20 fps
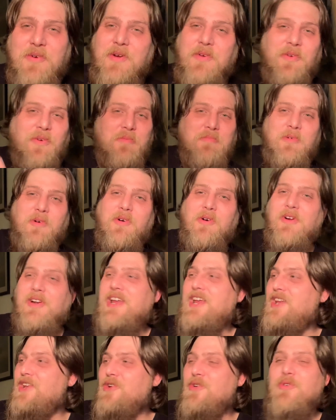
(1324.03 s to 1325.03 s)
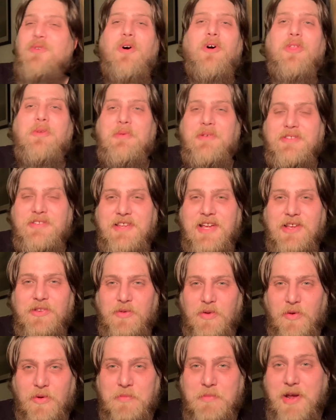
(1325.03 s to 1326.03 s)
we were born. He knew all the mistakes we
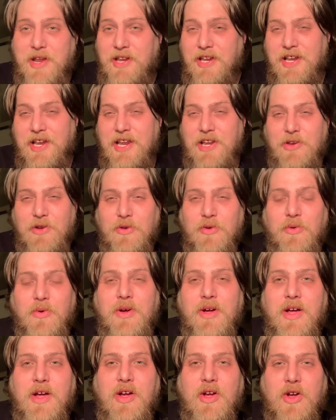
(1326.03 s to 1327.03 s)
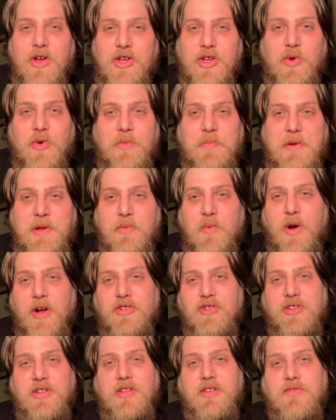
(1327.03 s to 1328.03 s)
would make. He knew you would be
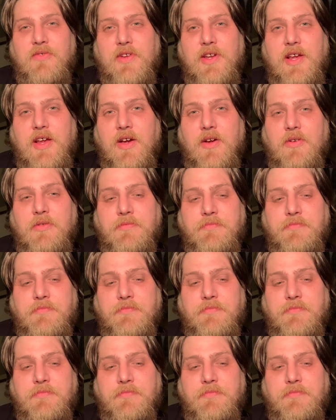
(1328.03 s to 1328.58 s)
watching this video.